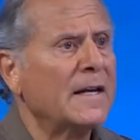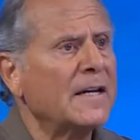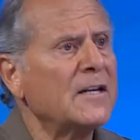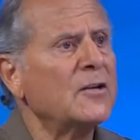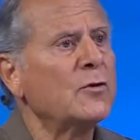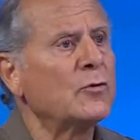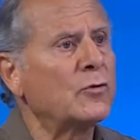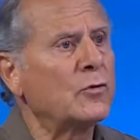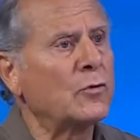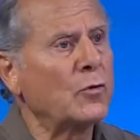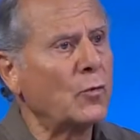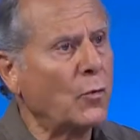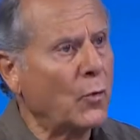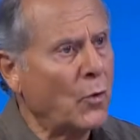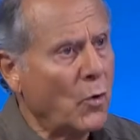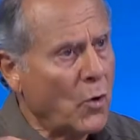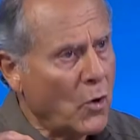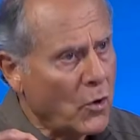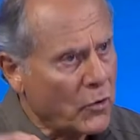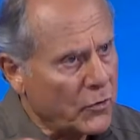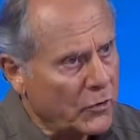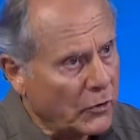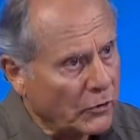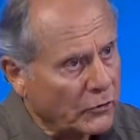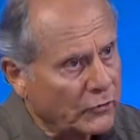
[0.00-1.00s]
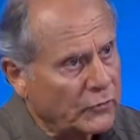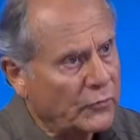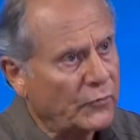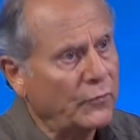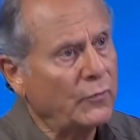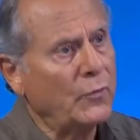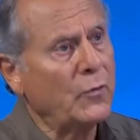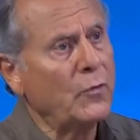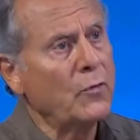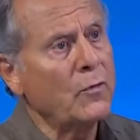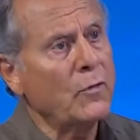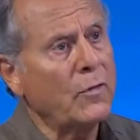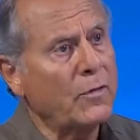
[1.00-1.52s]
into the
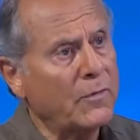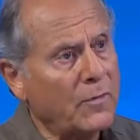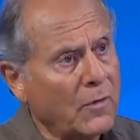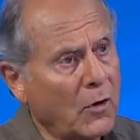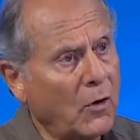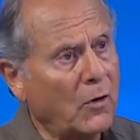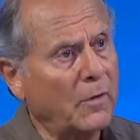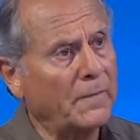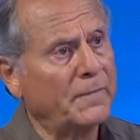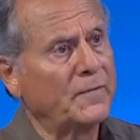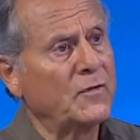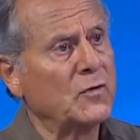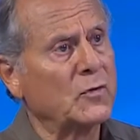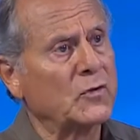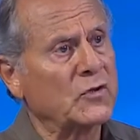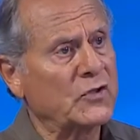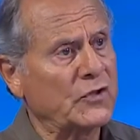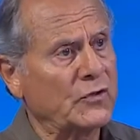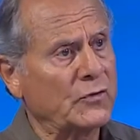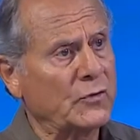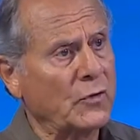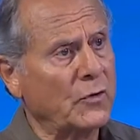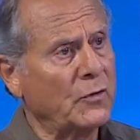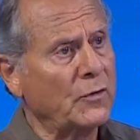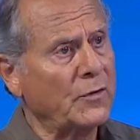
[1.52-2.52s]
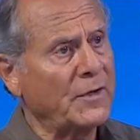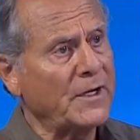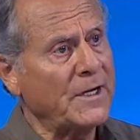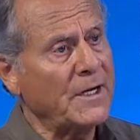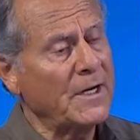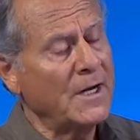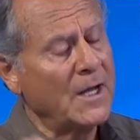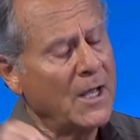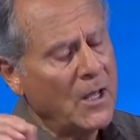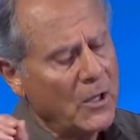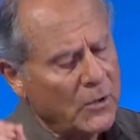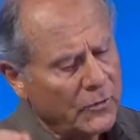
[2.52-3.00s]
truth of your story,